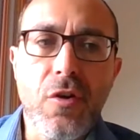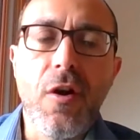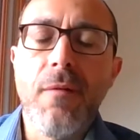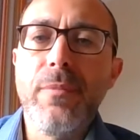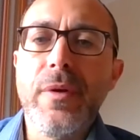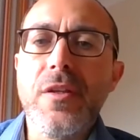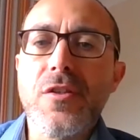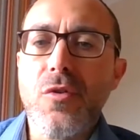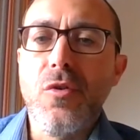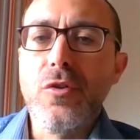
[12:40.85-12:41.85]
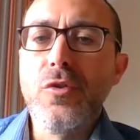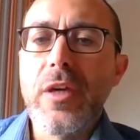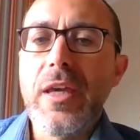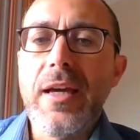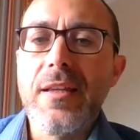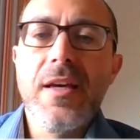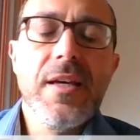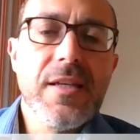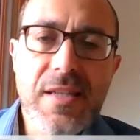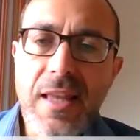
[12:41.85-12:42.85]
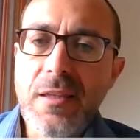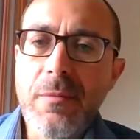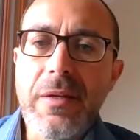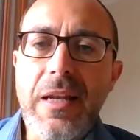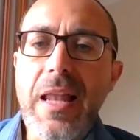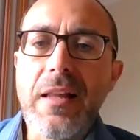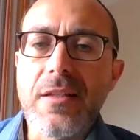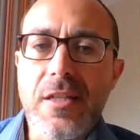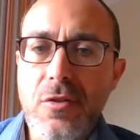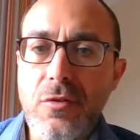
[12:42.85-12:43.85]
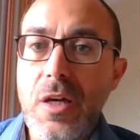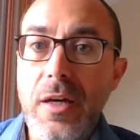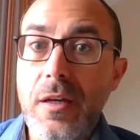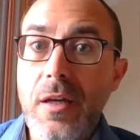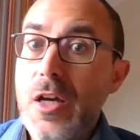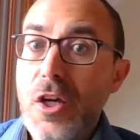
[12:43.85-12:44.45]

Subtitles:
companies or looking at sentiment analysis online.